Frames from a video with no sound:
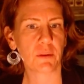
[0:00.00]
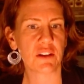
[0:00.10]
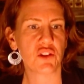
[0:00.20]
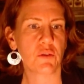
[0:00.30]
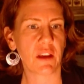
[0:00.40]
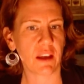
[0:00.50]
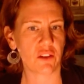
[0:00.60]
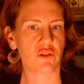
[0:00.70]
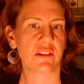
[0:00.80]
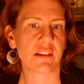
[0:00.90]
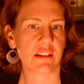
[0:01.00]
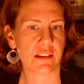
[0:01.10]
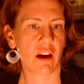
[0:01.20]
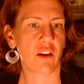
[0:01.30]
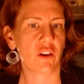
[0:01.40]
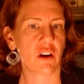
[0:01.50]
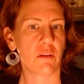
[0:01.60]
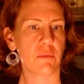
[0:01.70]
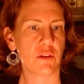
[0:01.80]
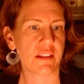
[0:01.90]
Plus, you get entrance into
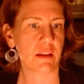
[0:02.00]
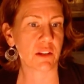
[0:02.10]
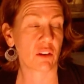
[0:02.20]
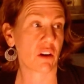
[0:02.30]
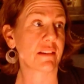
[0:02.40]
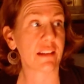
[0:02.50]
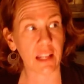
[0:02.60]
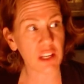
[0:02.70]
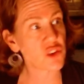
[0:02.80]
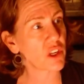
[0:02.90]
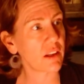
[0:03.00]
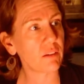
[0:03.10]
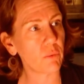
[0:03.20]
other museums across the nation